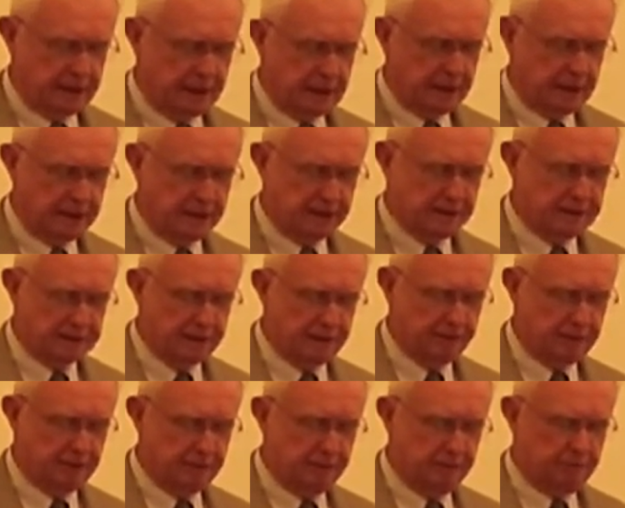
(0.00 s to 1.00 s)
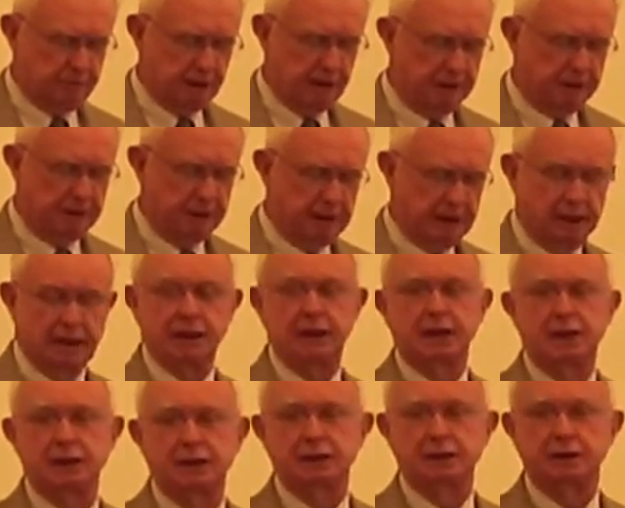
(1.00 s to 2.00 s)
In 1987, Peppy and
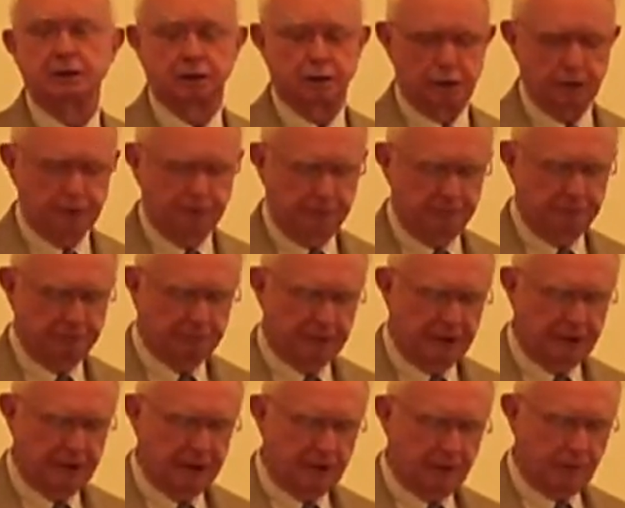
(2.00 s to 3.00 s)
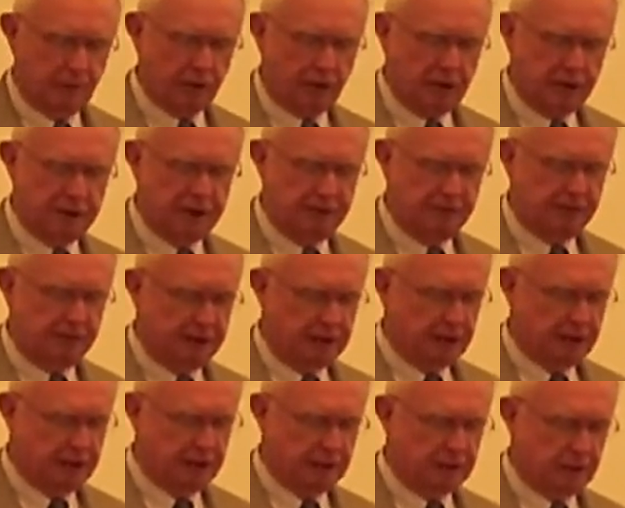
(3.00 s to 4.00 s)
Lady Killer were
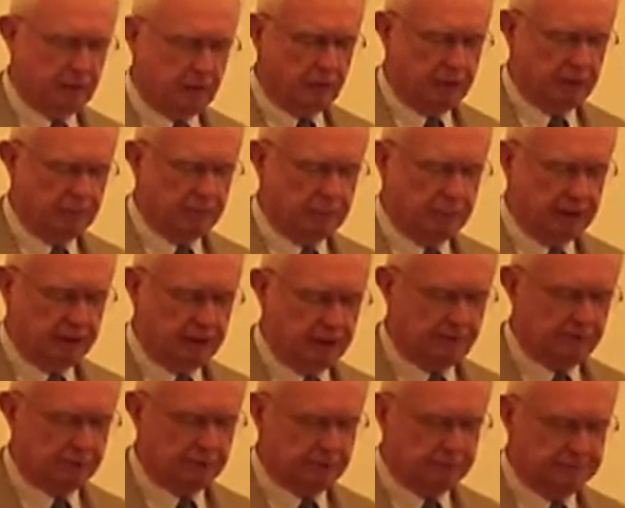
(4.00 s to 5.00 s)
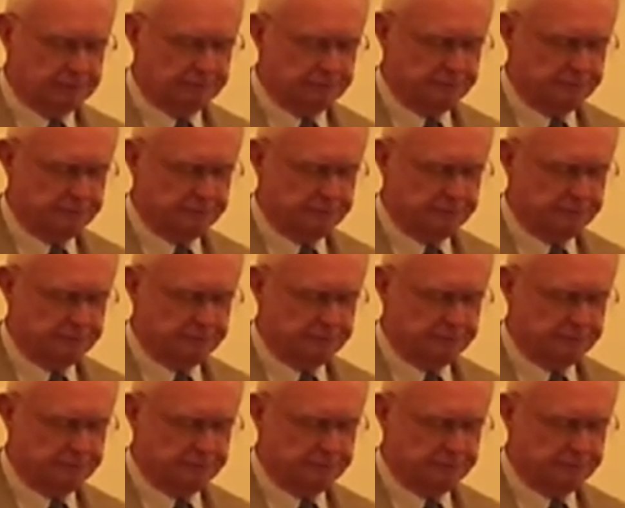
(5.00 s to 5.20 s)
undefeated at the Grand Prix level